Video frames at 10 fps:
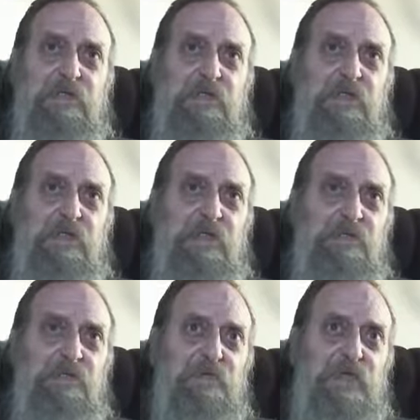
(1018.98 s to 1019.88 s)
you
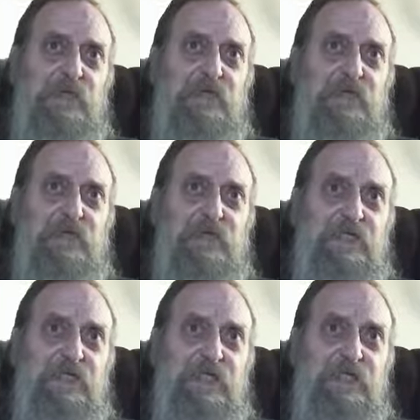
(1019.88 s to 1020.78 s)
know, in
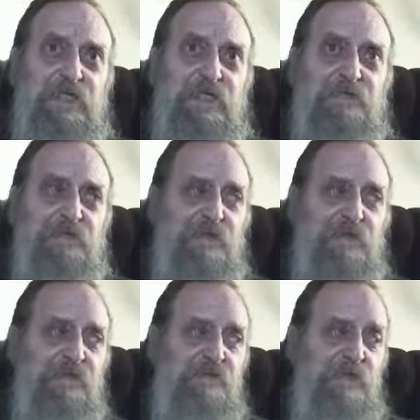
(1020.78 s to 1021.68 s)
case of
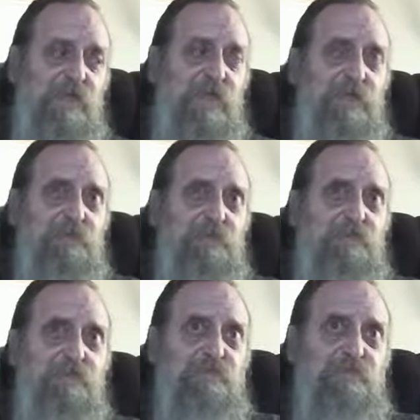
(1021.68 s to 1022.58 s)
a like
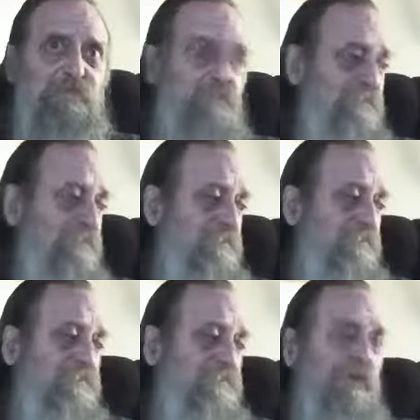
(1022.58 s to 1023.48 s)

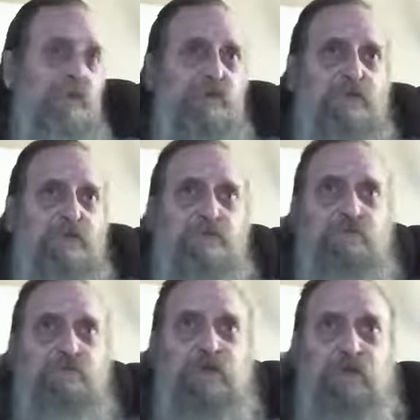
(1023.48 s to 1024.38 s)
post
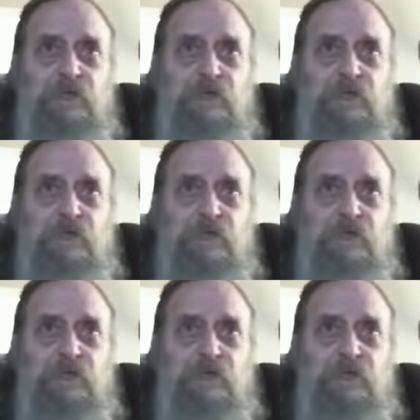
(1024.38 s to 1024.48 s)
uh,